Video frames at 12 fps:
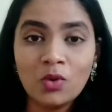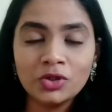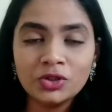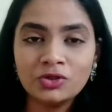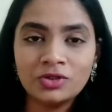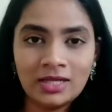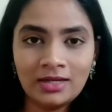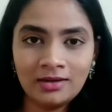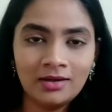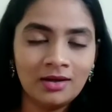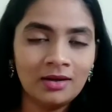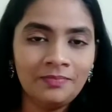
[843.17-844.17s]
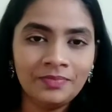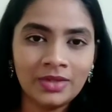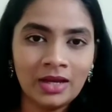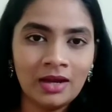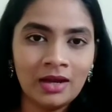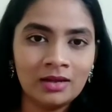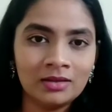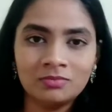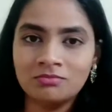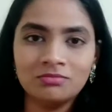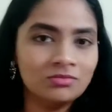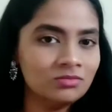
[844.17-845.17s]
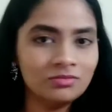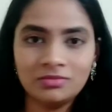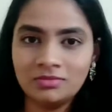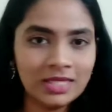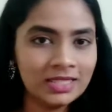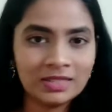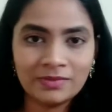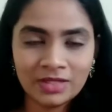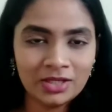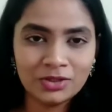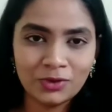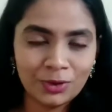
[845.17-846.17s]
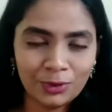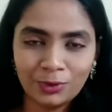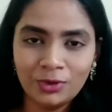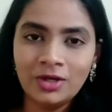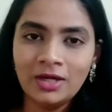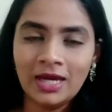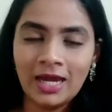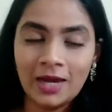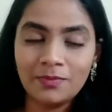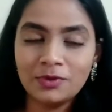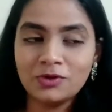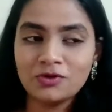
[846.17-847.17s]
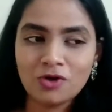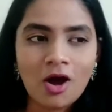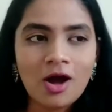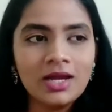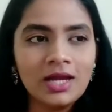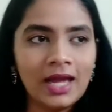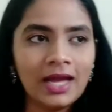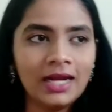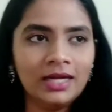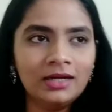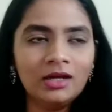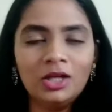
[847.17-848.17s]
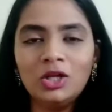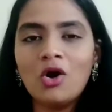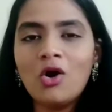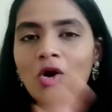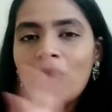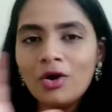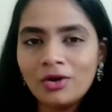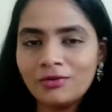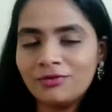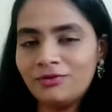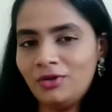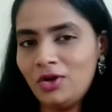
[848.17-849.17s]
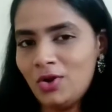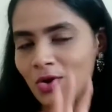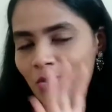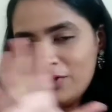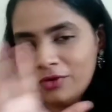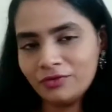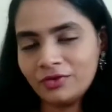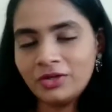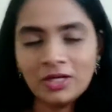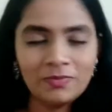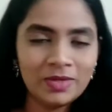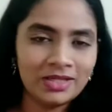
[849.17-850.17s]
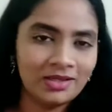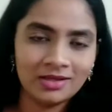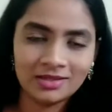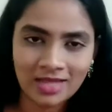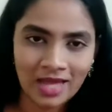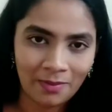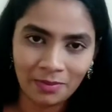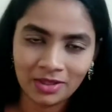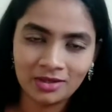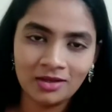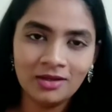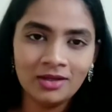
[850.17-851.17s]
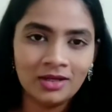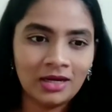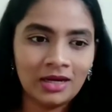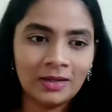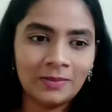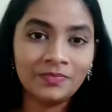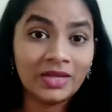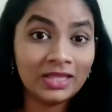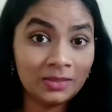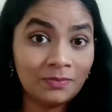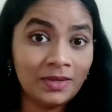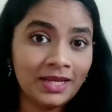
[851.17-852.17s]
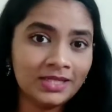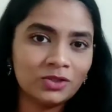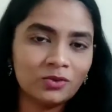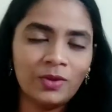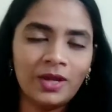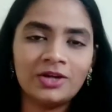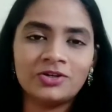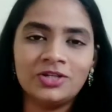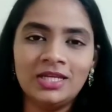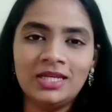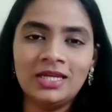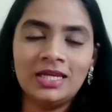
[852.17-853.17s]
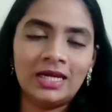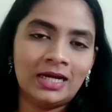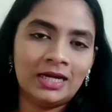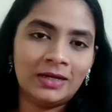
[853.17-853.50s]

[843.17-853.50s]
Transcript: wants to tell her that something is going to happen wrong, and a lot of creepy things happen at the place where she